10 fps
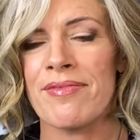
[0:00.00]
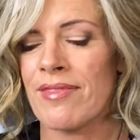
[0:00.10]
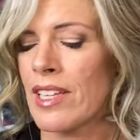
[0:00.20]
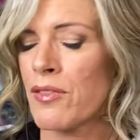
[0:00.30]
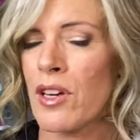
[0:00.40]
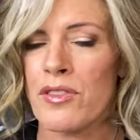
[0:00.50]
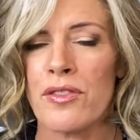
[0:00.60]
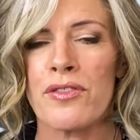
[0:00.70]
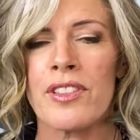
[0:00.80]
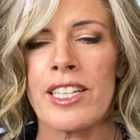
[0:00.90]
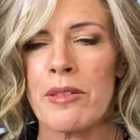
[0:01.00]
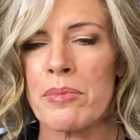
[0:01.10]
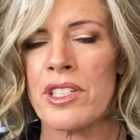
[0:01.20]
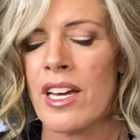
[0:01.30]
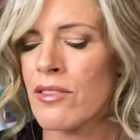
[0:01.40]
If you have to flip
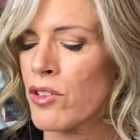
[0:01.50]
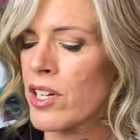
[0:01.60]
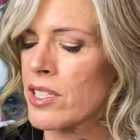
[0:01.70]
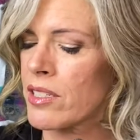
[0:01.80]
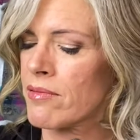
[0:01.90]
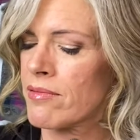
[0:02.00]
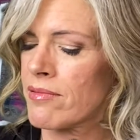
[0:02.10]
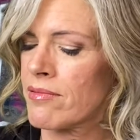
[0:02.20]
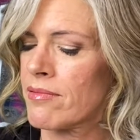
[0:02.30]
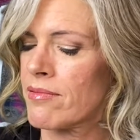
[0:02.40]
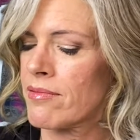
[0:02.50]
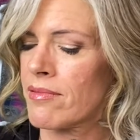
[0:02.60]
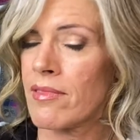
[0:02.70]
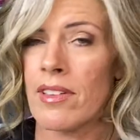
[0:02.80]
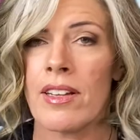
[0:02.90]
to head voice,
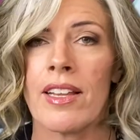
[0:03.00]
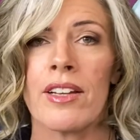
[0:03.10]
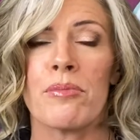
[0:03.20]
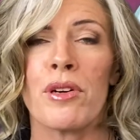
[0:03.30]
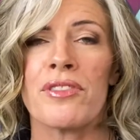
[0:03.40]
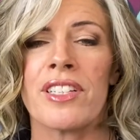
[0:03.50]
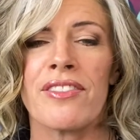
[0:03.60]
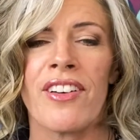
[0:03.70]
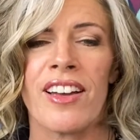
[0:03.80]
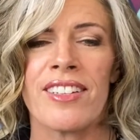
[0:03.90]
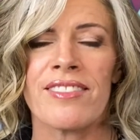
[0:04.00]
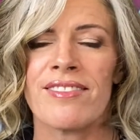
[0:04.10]
that is perfectly fine.